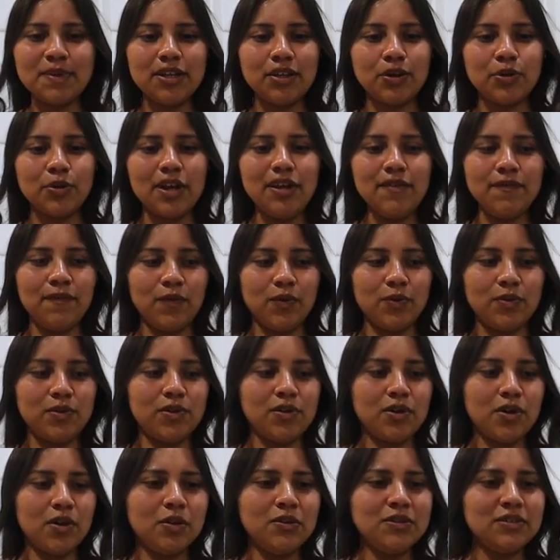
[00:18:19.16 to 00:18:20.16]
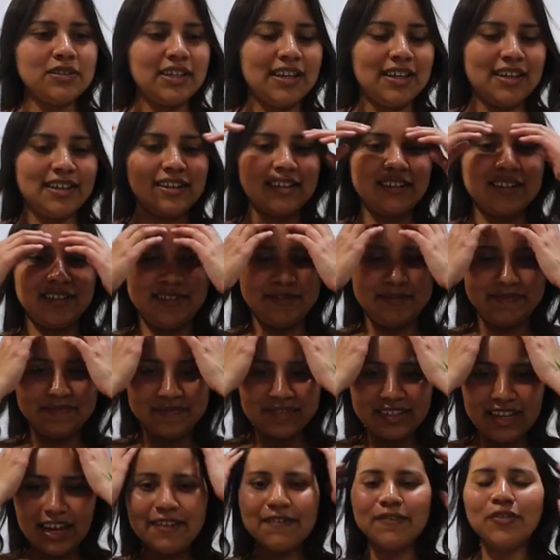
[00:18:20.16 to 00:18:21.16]
be grateful, you know? Like,
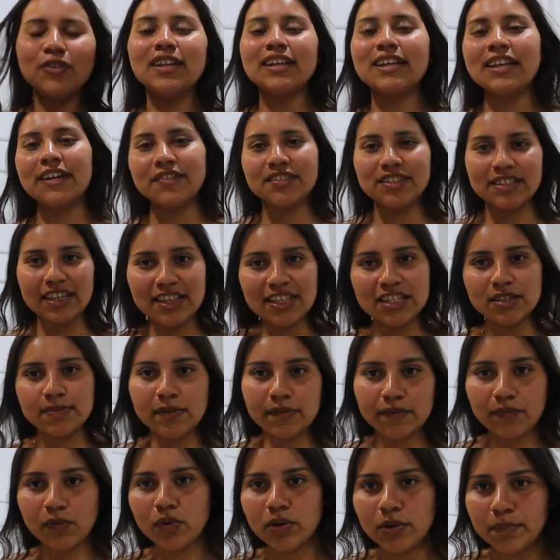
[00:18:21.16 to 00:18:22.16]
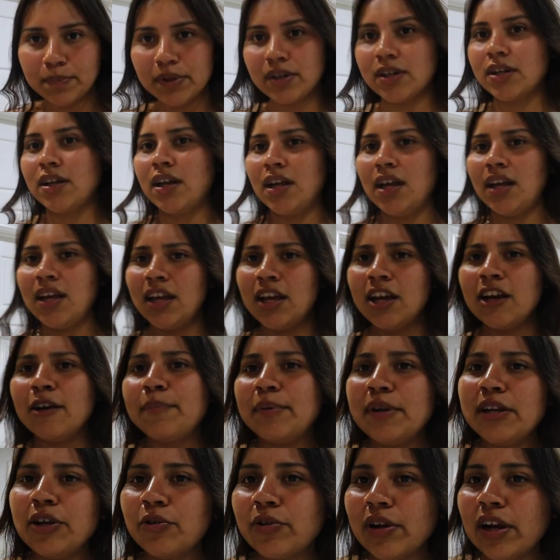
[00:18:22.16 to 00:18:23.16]
um, I feel like I've said this before, but
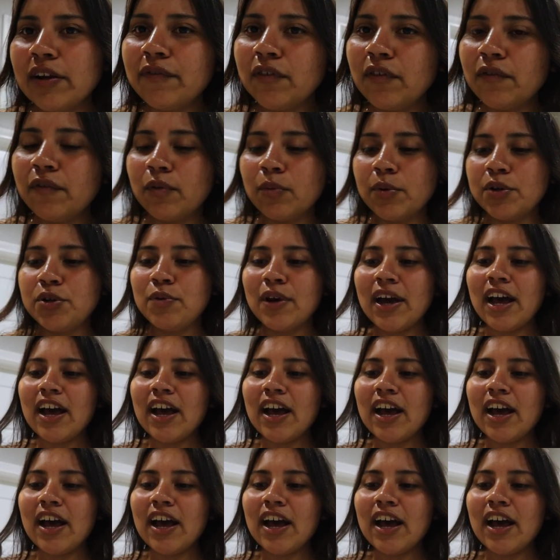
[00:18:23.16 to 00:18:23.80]
be grateful for what you